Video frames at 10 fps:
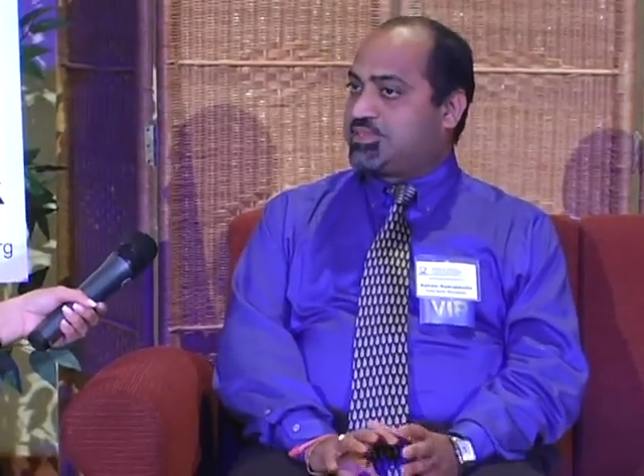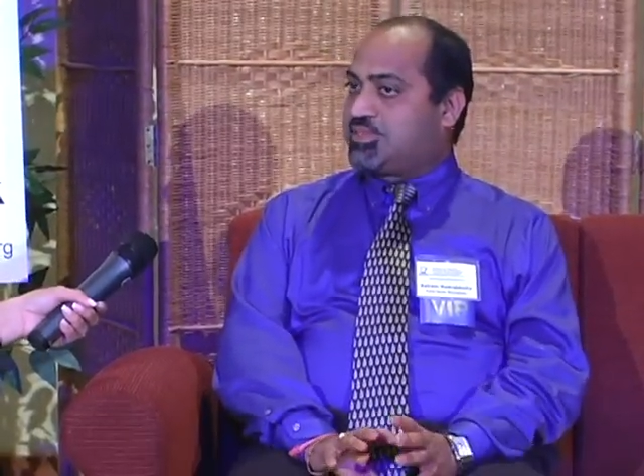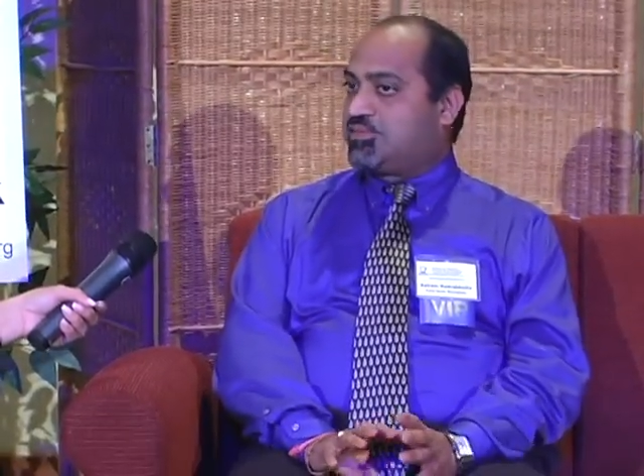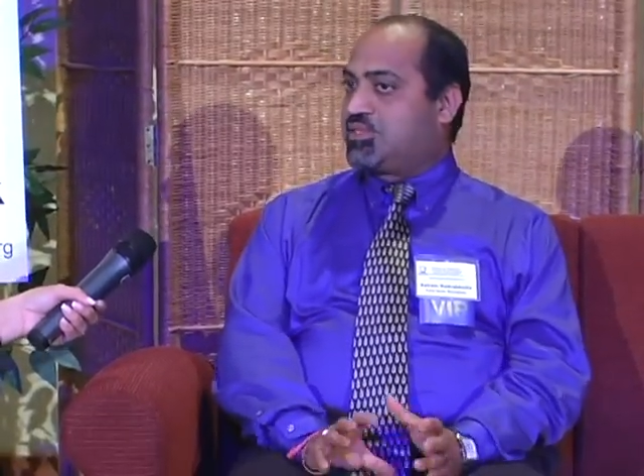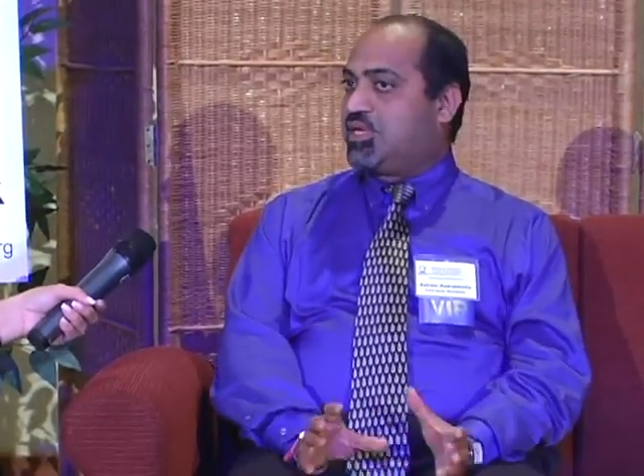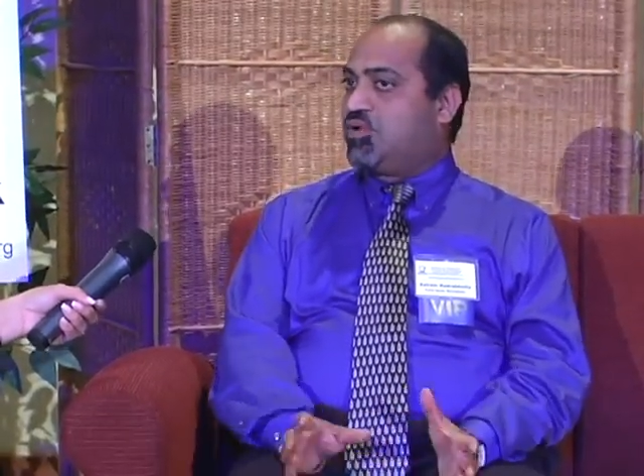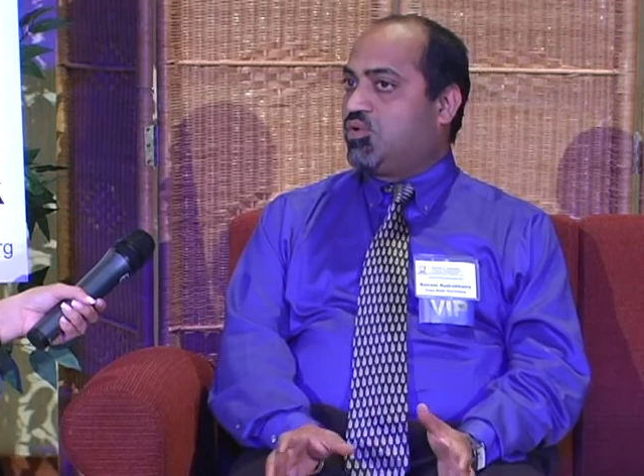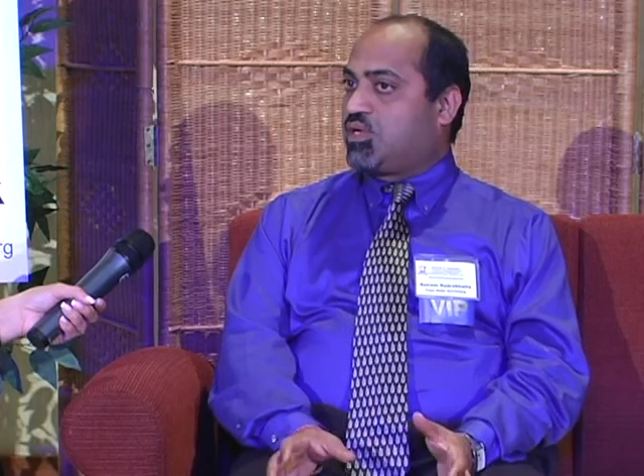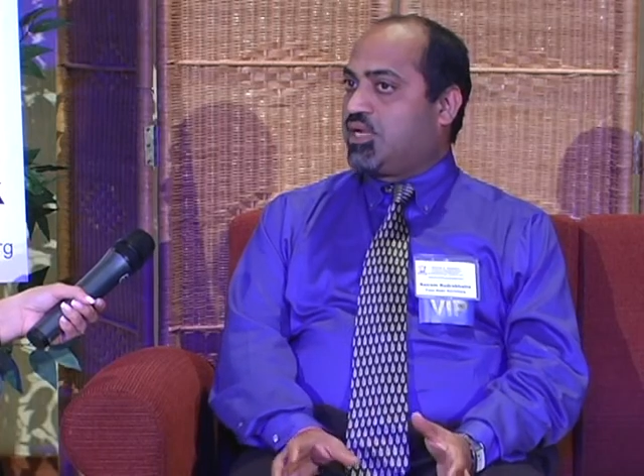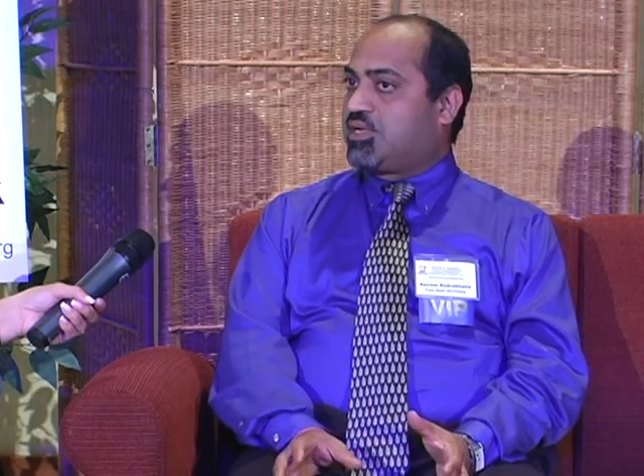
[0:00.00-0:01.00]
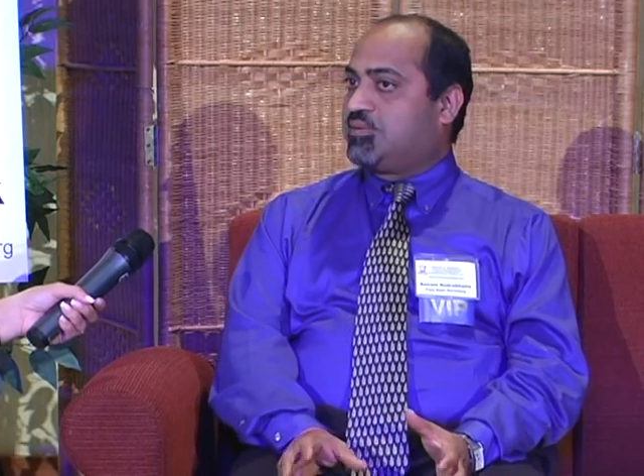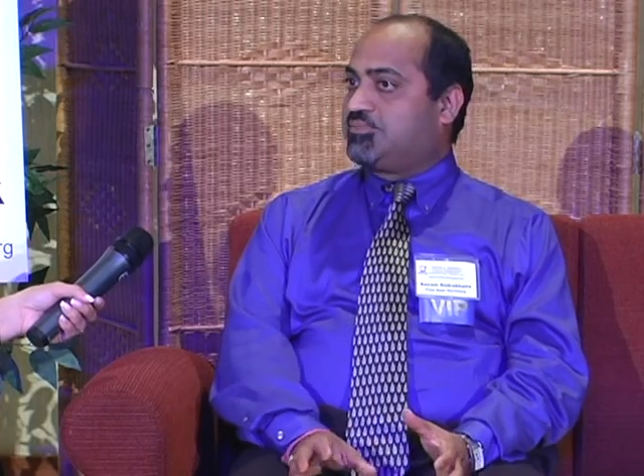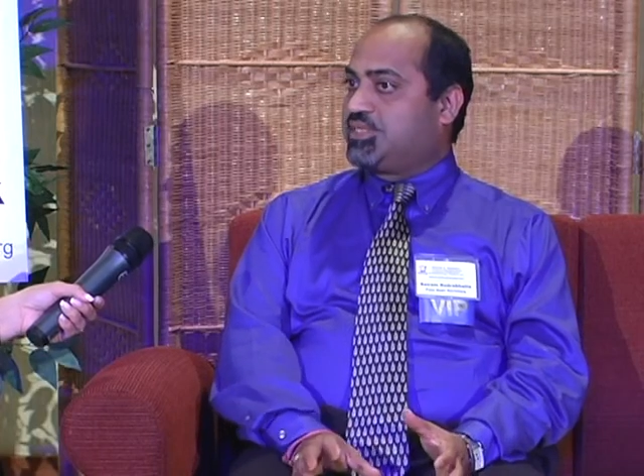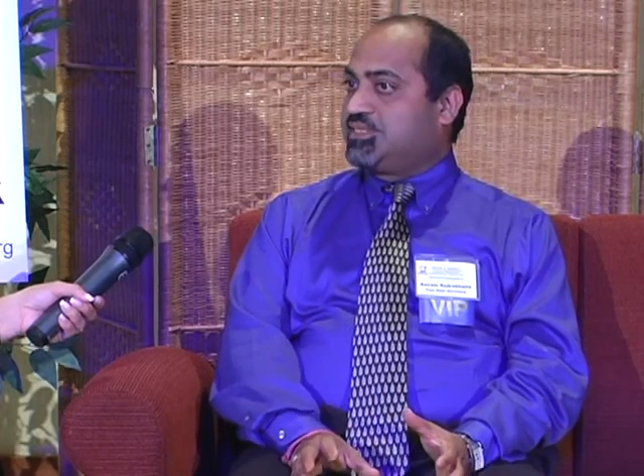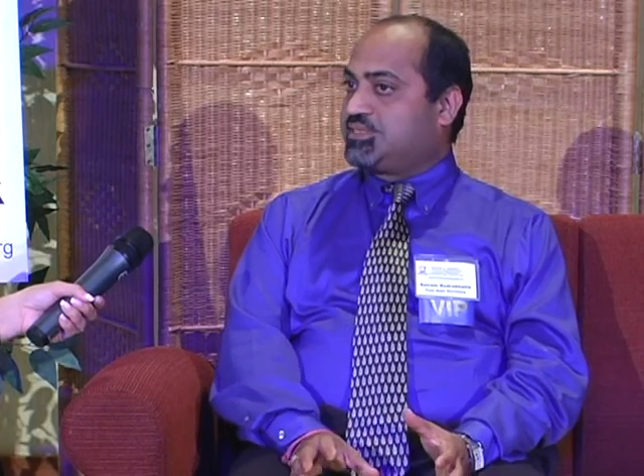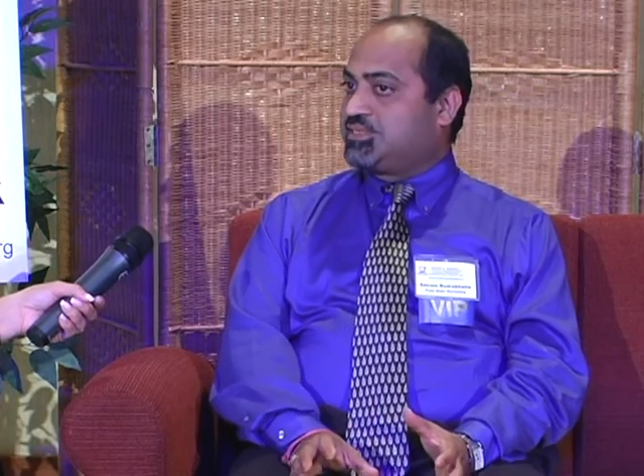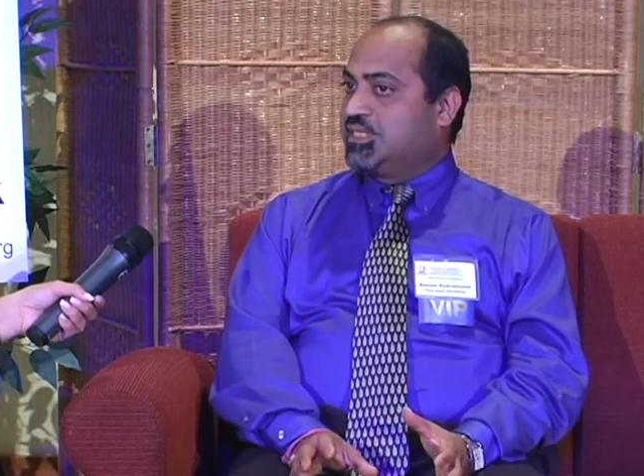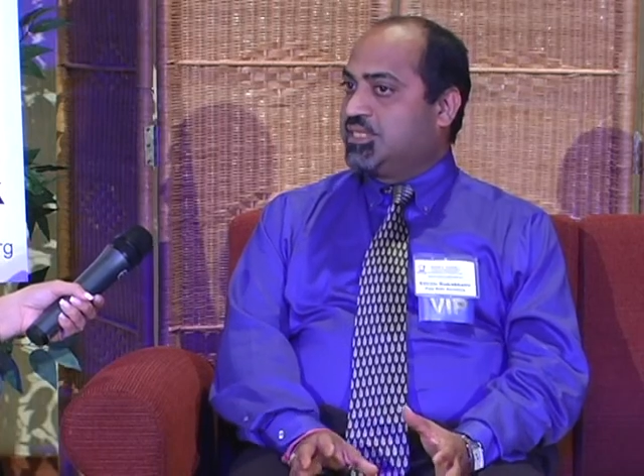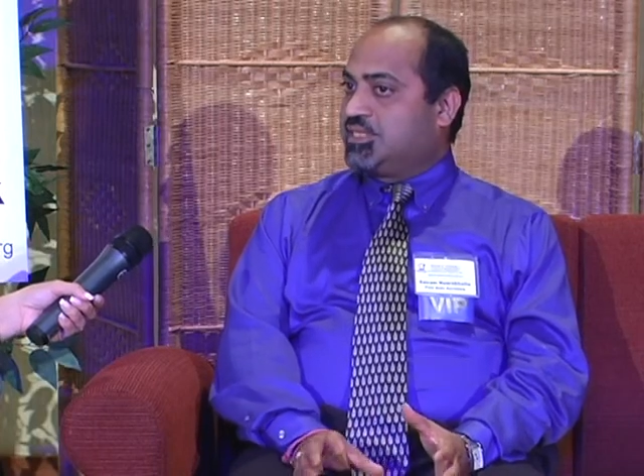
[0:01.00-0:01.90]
some of the local companies